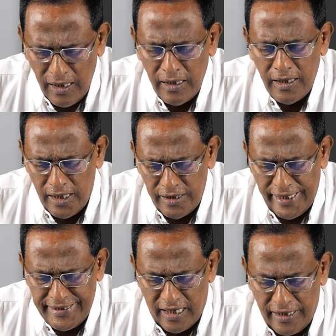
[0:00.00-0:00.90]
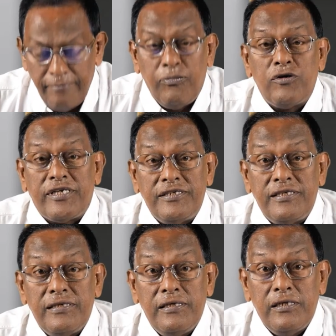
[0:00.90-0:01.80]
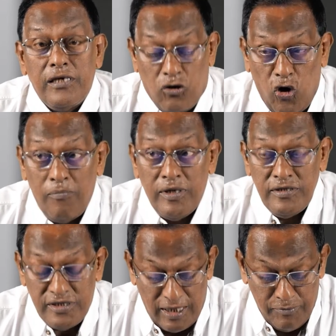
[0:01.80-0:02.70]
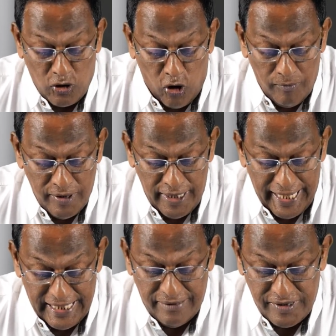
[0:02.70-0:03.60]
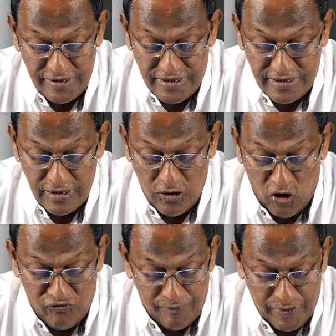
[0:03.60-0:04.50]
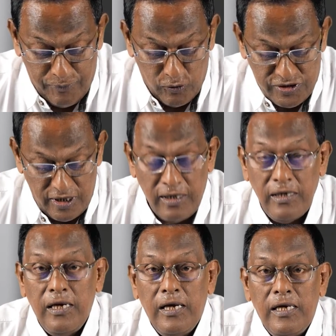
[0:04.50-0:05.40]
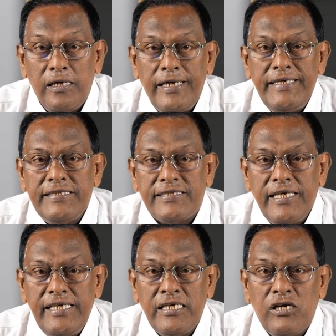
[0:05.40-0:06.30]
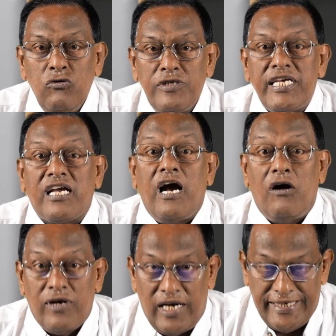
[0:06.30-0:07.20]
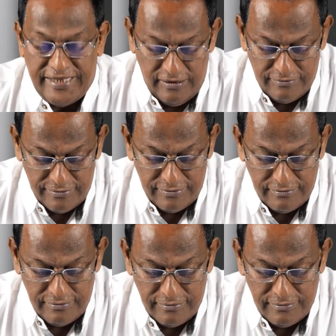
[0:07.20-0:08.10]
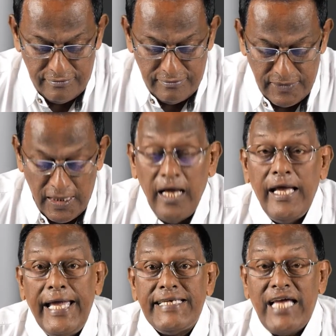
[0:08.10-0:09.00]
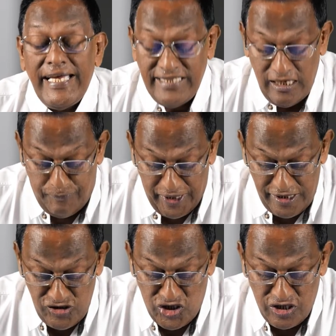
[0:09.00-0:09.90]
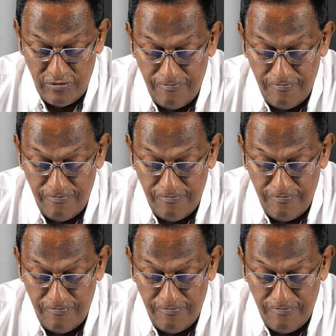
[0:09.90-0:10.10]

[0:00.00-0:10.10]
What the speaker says: important. Some common elements of a proposal. It includes a cover letter, a title page,